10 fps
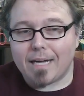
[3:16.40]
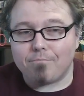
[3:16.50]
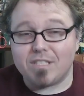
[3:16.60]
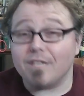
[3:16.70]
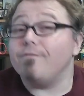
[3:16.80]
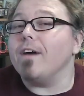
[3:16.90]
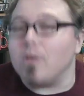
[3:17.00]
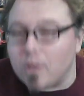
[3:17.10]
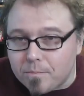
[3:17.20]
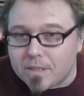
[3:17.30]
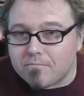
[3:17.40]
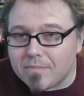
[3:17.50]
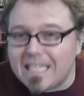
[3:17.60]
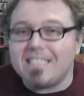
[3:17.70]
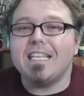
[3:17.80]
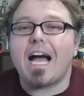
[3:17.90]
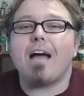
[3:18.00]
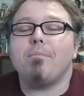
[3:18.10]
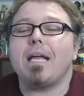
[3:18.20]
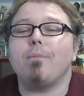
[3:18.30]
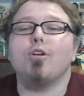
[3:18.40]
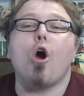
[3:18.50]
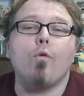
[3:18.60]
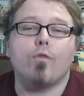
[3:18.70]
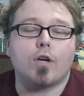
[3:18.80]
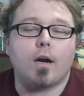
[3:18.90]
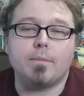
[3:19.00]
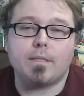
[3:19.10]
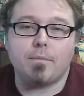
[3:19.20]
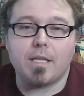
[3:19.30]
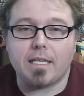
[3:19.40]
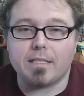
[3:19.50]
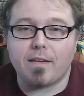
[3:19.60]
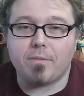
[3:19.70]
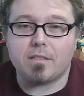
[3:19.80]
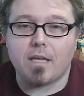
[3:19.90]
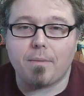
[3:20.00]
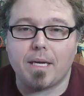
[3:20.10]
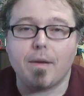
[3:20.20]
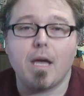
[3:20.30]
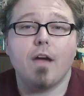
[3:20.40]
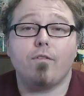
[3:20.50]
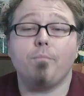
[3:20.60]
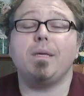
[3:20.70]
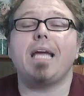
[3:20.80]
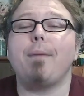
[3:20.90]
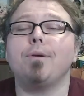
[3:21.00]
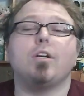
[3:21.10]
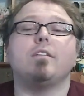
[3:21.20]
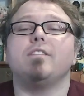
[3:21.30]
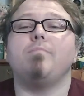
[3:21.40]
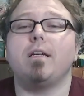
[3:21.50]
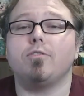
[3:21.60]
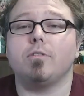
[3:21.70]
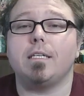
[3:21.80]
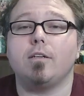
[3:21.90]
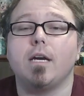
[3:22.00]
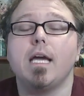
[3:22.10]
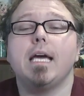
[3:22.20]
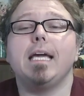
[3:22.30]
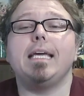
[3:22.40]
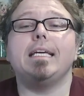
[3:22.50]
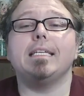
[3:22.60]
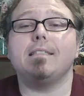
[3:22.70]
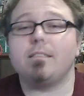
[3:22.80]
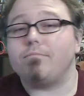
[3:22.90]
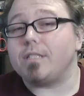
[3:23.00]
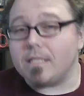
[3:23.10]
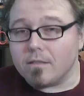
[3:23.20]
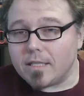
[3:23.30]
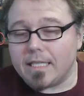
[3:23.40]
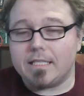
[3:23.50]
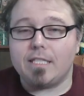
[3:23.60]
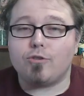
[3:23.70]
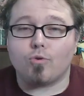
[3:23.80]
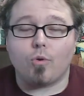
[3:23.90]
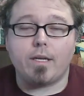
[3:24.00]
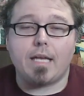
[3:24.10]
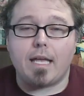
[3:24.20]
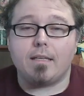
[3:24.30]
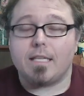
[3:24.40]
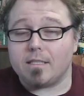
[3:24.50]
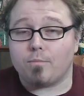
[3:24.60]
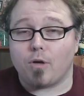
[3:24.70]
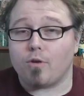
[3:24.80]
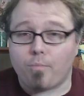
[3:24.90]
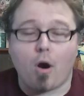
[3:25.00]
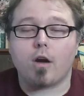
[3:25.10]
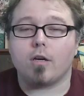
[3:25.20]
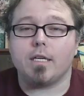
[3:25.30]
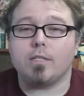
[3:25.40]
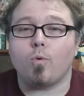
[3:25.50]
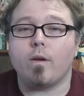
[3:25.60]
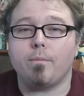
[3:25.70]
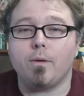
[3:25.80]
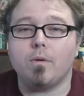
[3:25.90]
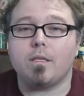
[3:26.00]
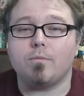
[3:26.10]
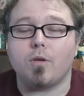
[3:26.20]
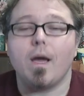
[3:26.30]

developed. He's not been able to overcome some of the things that have been stopping him from being a productive major leaguer. He is still in Detroit, and his brother Parker is going to be with him, so